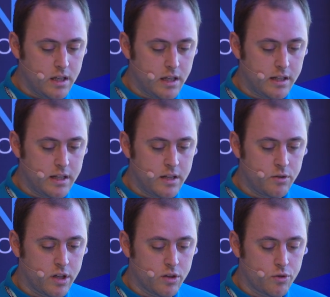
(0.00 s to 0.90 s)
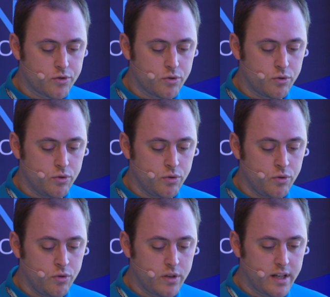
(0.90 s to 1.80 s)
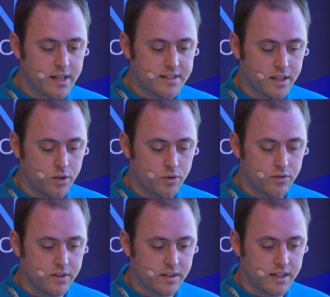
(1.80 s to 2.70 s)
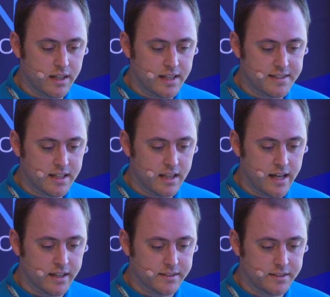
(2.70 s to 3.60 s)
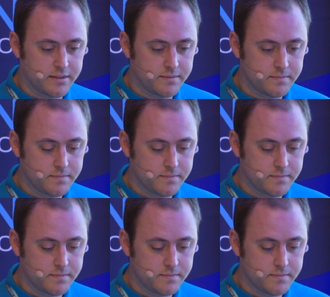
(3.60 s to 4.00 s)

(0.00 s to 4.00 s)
And then you can also execute the TLS client.